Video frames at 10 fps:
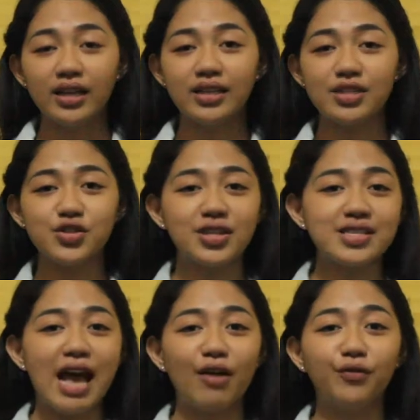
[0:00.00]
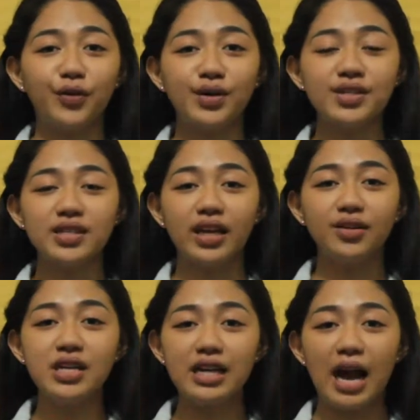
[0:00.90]
let's just have first a
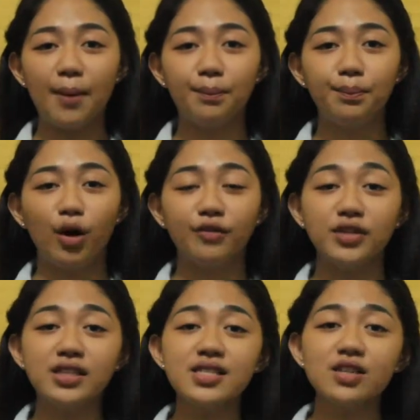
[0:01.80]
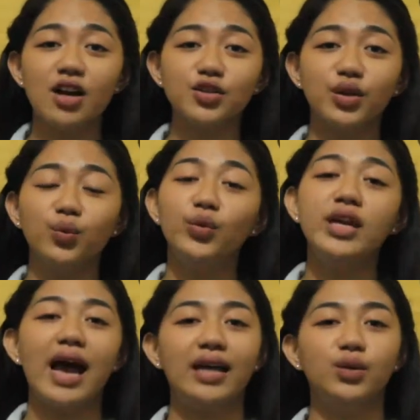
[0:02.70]
recap of the discussion we
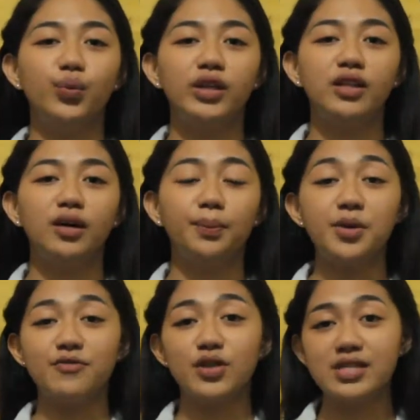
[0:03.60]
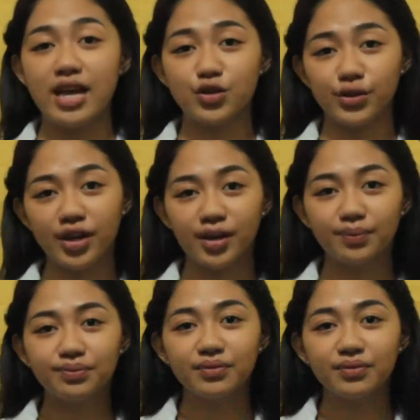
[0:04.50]
had with the previous lecturer.